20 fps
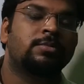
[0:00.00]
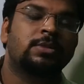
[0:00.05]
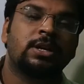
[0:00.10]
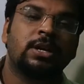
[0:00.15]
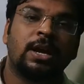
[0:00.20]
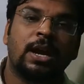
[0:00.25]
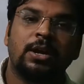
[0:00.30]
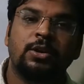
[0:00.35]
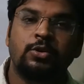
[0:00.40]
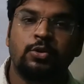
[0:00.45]
they
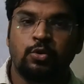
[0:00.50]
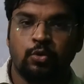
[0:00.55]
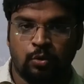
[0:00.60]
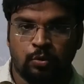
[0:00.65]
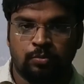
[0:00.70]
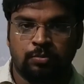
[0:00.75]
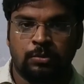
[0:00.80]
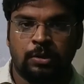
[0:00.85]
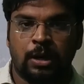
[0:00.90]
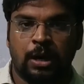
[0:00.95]
can
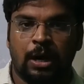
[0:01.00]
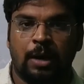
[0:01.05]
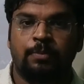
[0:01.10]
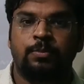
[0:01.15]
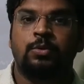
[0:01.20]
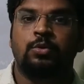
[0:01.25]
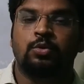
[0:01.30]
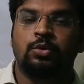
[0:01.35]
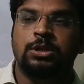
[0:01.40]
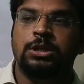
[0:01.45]
do
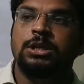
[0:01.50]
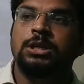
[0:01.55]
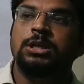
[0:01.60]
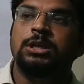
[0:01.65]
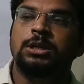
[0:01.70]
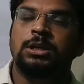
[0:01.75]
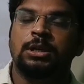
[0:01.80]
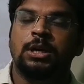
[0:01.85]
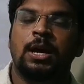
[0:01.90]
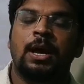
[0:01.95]
up to
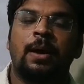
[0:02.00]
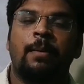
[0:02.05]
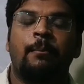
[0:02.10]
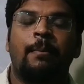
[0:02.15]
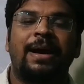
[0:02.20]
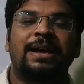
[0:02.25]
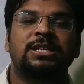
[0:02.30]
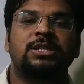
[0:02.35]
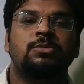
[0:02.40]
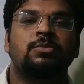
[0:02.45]
the
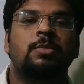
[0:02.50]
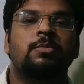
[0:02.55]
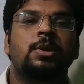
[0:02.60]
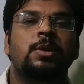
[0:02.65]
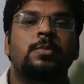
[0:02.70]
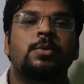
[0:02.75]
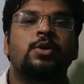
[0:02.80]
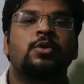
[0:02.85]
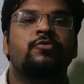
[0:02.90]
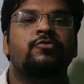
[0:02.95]
maximum
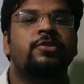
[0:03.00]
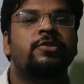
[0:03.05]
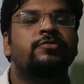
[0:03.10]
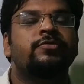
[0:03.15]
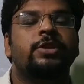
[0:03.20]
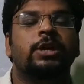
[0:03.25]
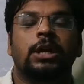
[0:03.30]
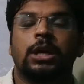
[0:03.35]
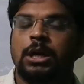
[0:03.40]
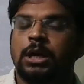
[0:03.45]
limit of
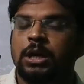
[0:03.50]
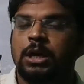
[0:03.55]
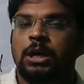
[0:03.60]
50.